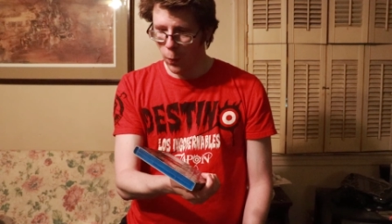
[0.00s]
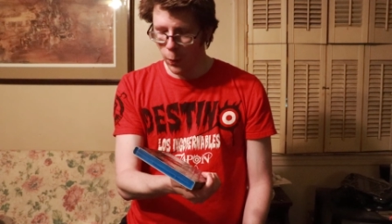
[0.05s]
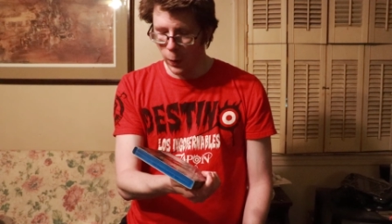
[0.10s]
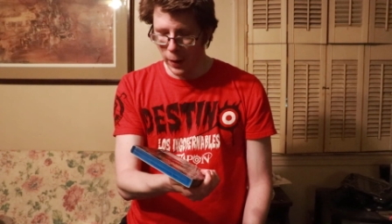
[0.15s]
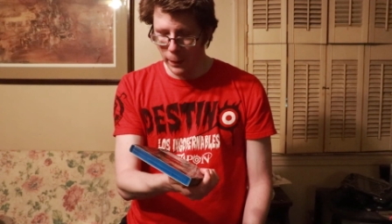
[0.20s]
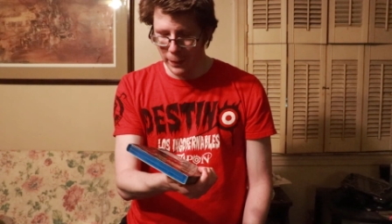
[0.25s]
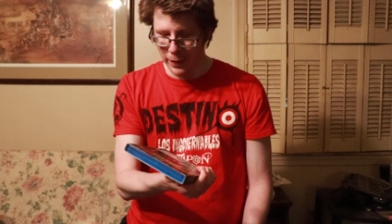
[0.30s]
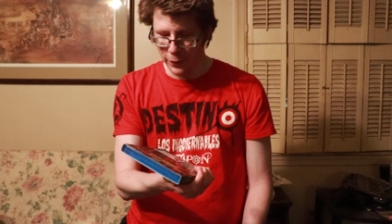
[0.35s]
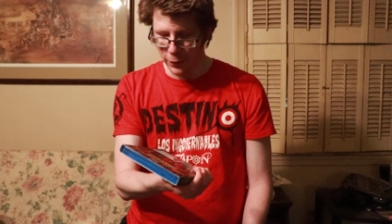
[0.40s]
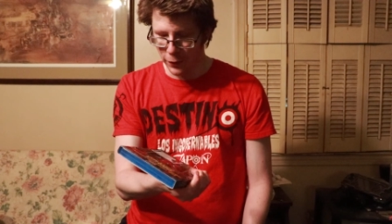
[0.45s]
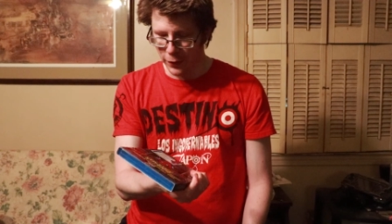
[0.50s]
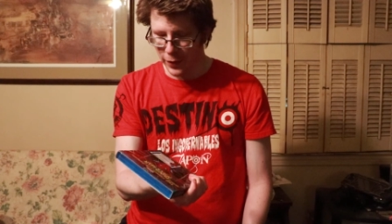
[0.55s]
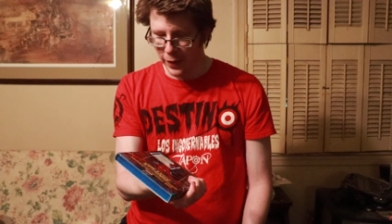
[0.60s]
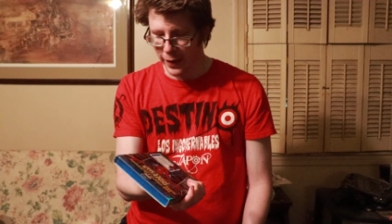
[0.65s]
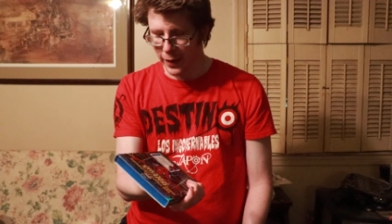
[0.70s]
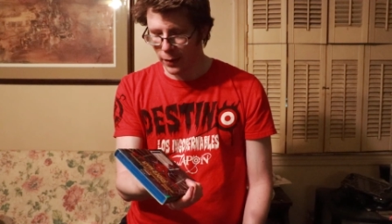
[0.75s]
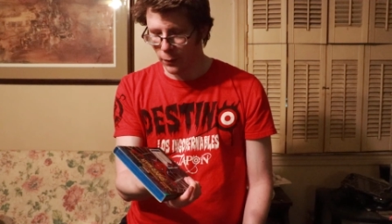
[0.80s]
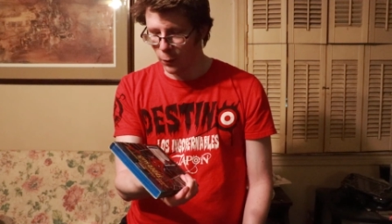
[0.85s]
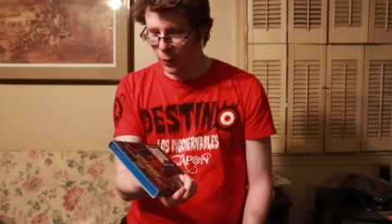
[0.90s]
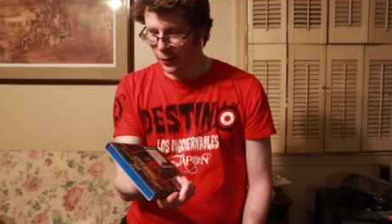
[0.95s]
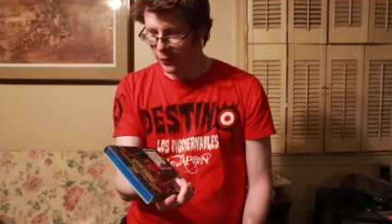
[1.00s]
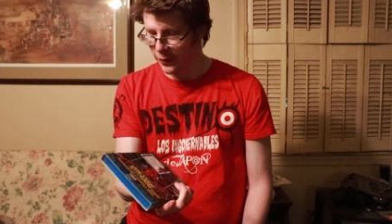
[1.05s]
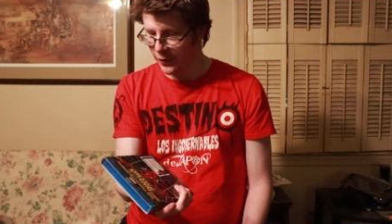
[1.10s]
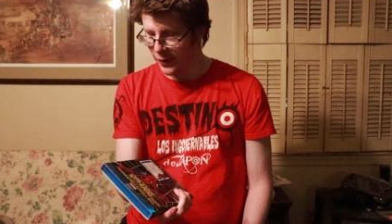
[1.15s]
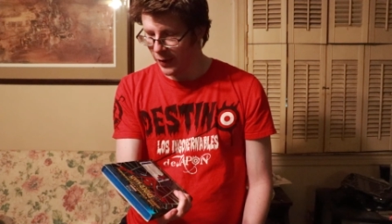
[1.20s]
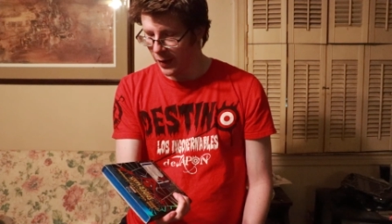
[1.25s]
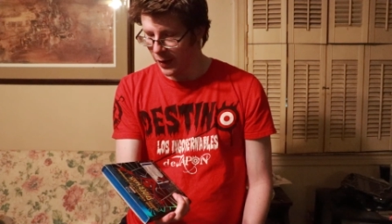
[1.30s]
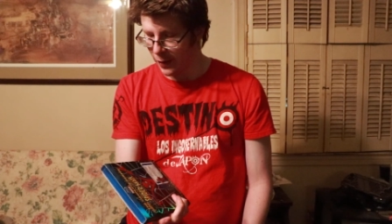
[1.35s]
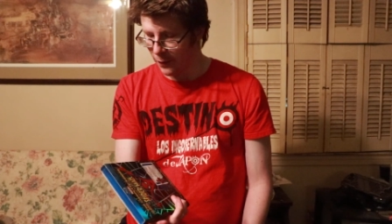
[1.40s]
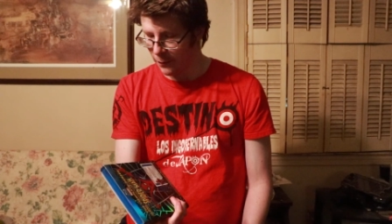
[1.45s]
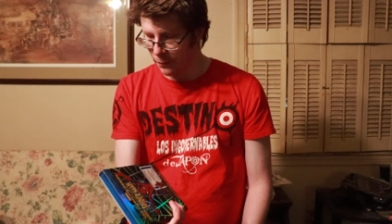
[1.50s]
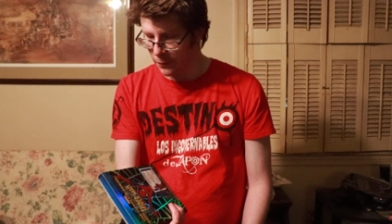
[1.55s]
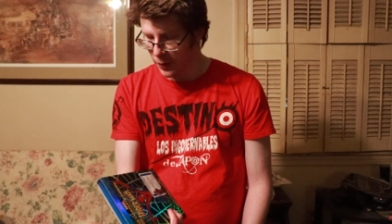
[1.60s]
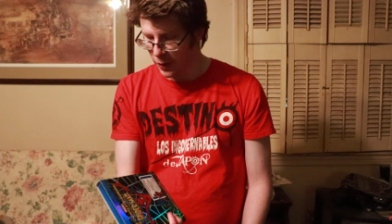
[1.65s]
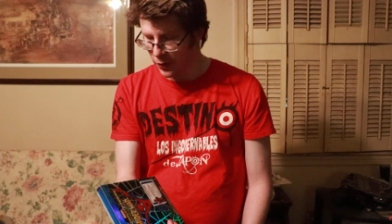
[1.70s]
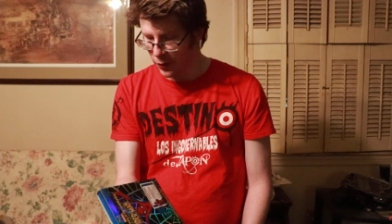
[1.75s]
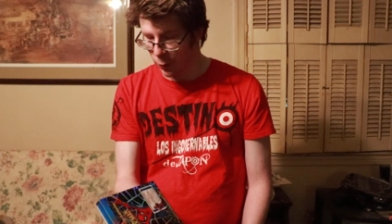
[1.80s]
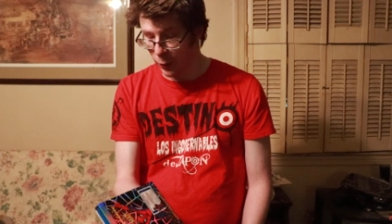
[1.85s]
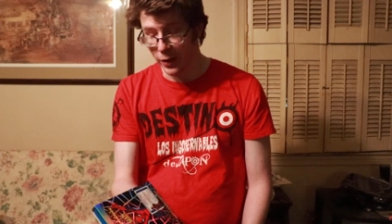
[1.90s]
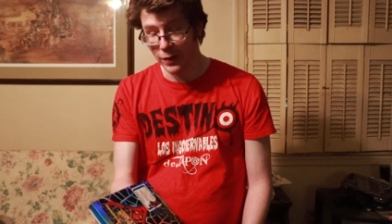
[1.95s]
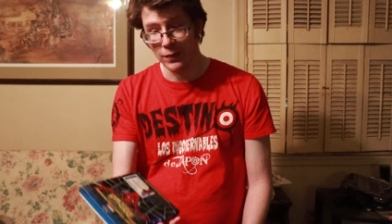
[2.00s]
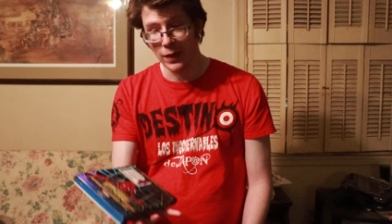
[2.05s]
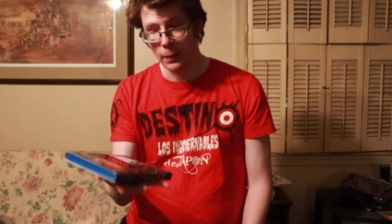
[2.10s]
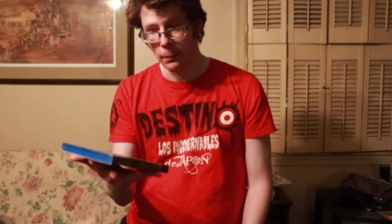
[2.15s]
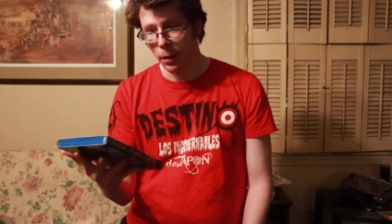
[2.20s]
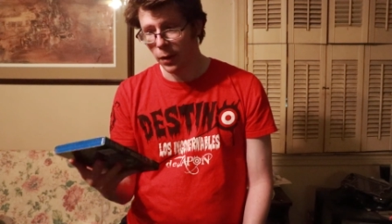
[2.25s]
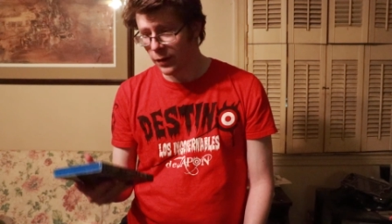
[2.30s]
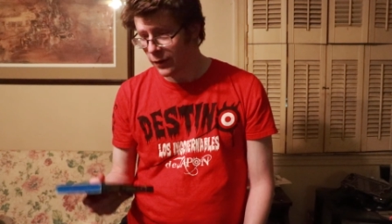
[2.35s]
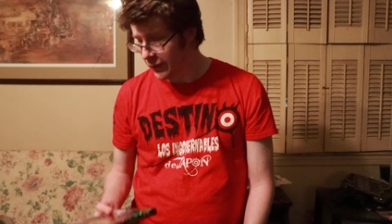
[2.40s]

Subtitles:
I made your ticket, what, $25